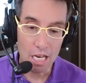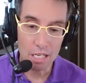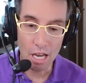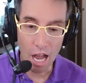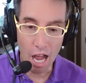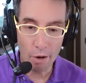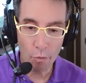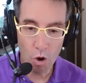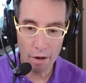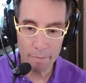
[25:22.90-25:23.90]
is I
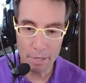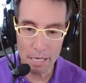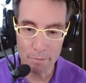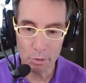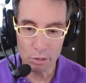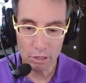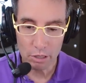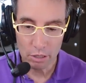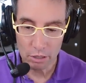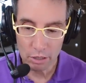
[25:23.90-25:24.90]
want people
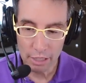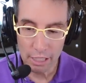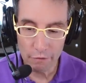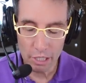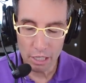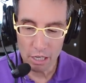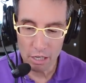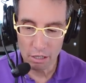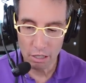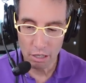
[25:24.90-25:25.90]
leaving
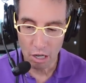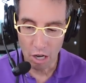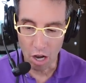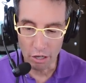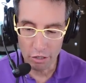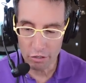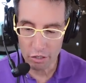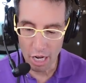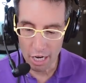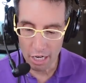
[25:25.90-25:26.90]
here
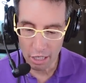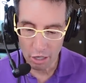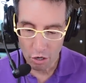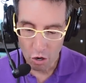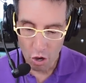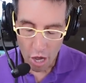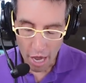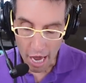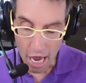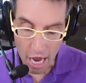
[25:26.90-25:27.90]
understanding
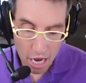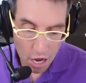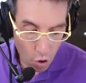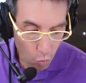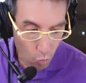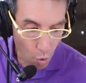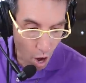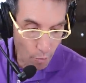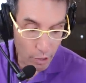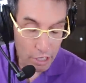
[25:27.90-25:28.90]
A,
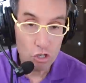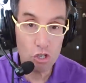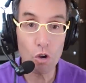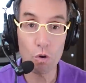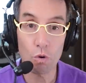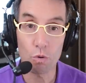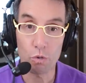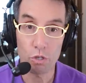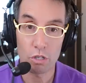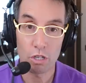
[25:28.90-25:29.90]
why we
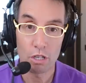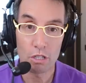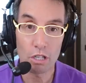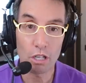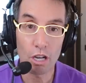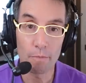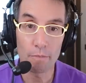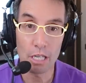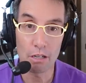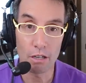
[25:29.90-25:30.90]
chose to
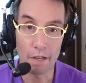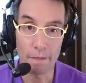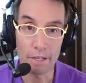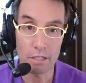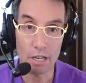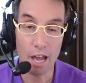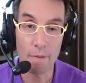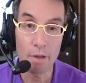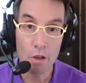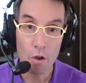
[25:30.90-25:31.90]
come here at this
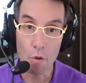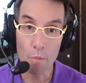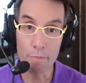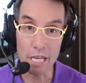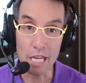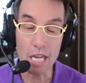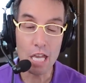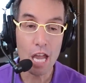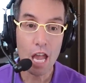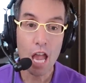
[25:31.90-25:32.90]
time,
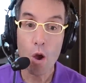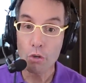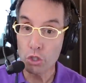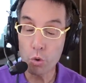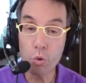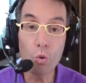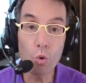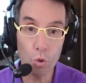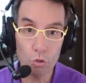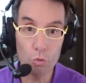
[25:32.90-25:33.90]
B,
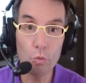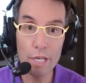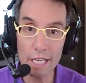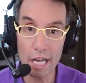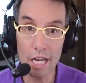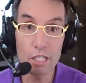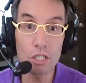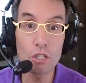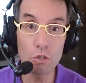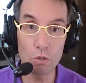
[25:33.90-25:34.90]
tools we can
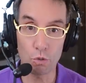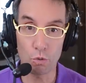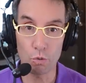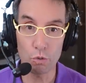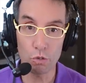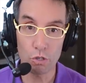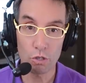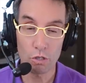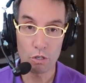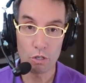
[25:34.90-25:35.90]
use